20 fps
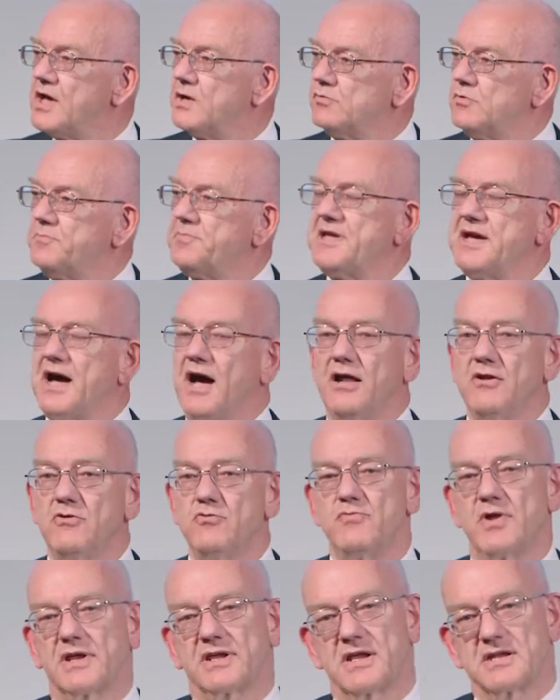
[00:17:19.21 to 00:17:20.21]
will be
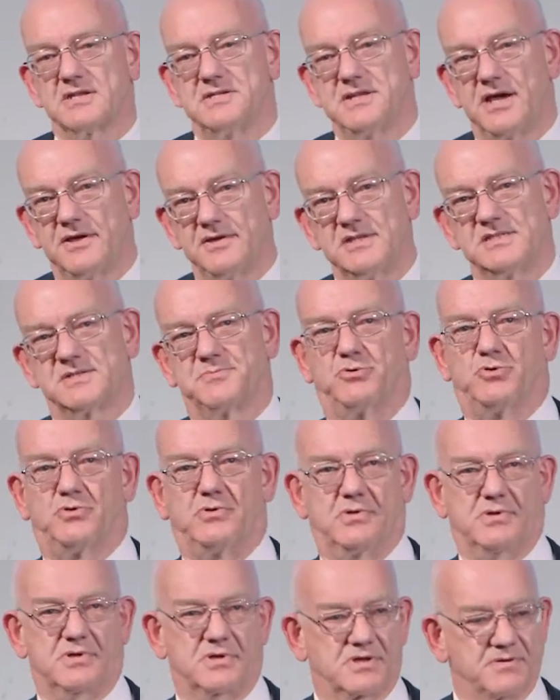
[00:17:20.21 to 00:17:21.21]
unrecognizable
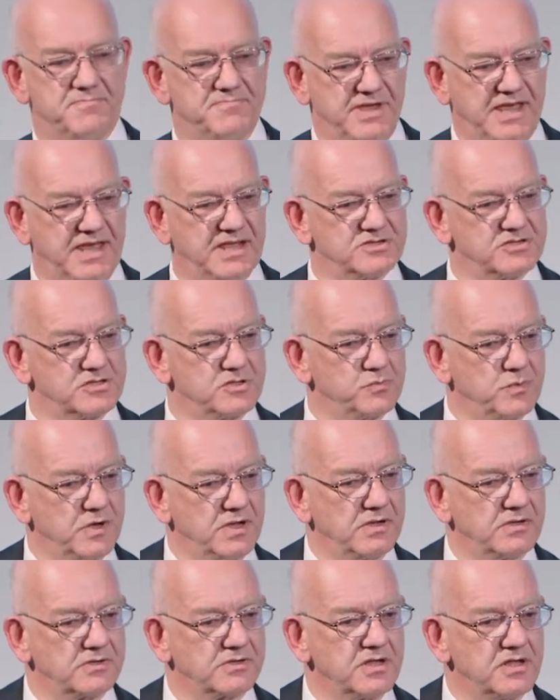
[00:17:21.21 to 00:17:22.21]
compared to the
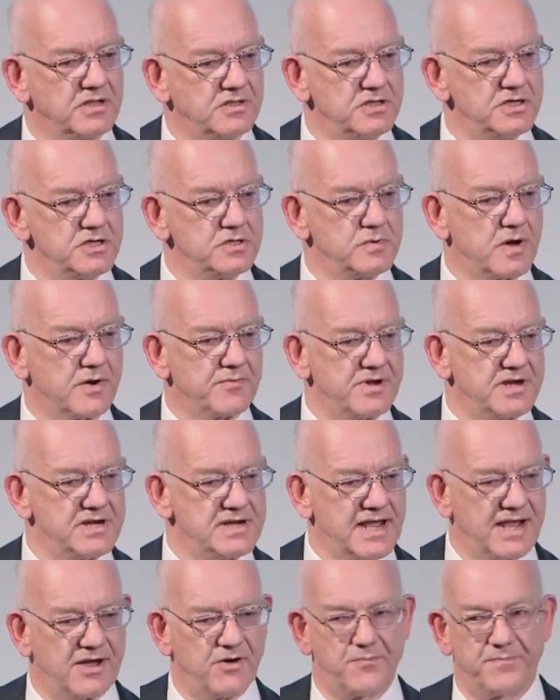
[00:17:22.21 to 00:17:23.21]
world that you are in
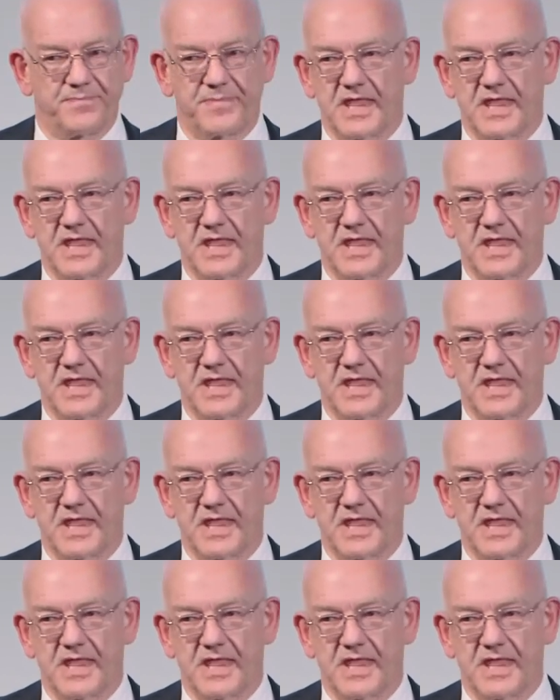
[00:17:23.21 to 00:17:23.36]
now.